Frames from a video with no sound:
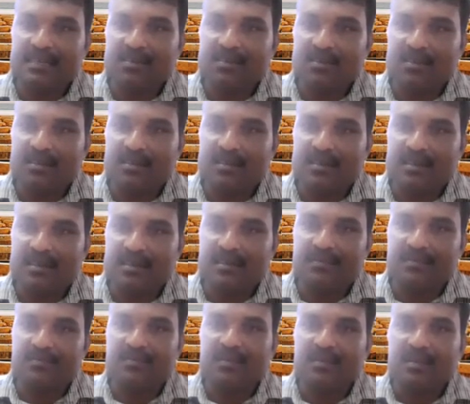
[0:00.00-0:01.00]
is wrong.
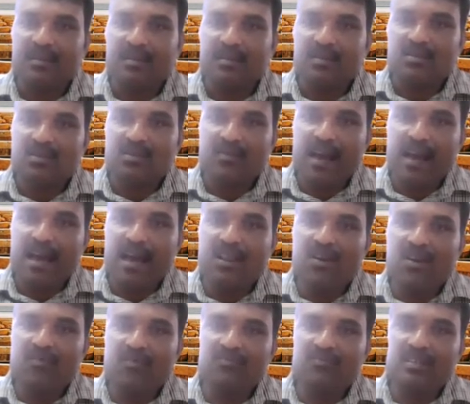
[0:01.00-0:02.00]
So
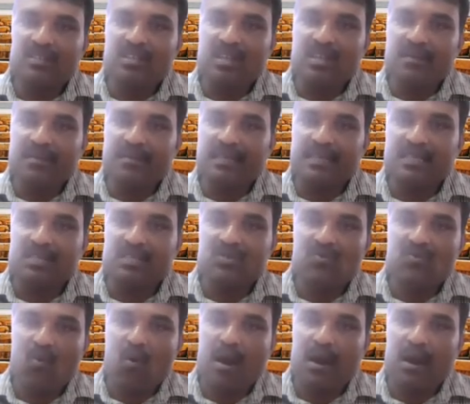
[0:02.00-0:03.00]
value of this limit is
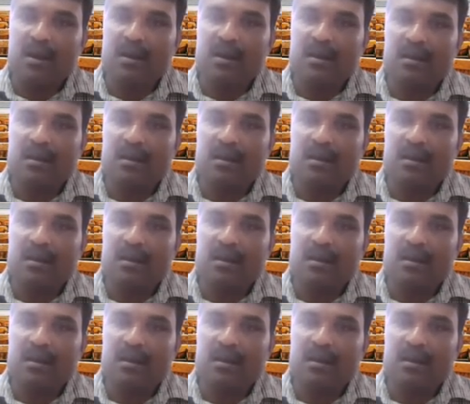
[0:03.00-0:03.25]
1.